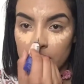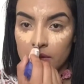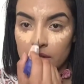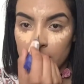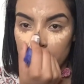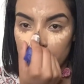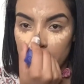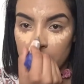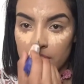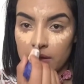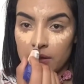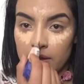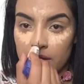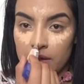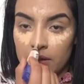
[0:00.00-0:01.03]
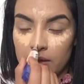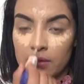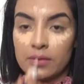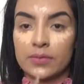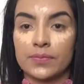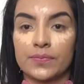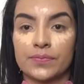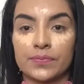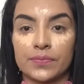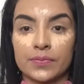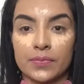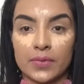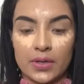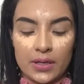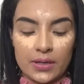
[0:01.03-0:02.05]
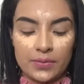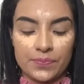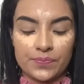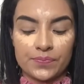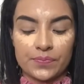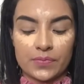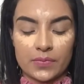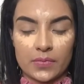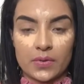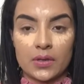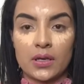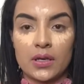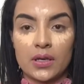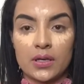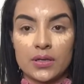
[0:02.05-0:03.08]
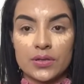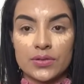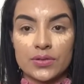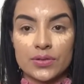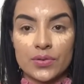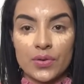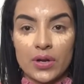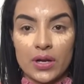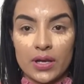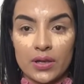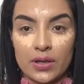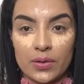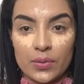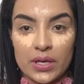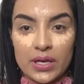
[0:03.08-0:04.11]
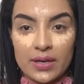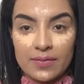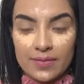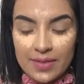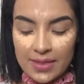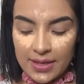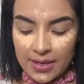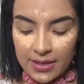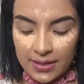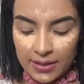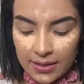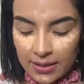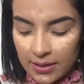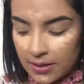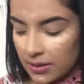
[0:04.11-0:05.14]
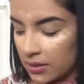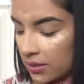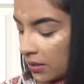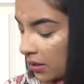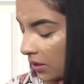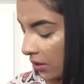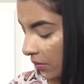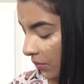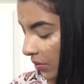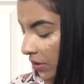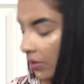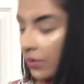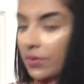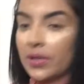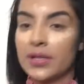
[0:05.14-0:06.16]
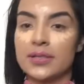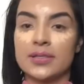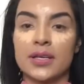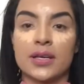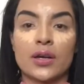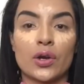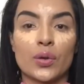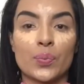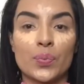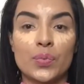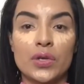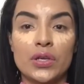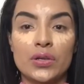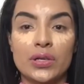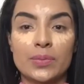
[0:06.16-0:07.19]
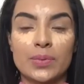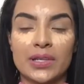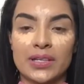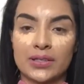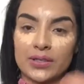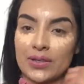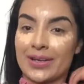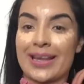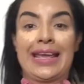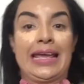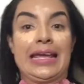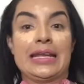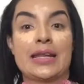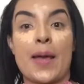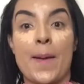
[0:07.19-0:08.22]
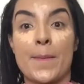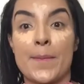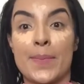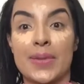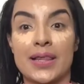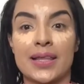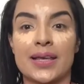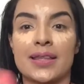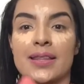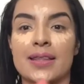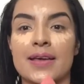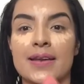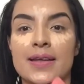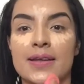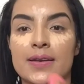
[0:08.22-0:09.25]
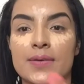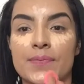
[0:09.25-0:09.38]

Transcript: Like that. Okay, so now that we have that, guys, I'm gonna go ahead and take our beauty blender and blend that in.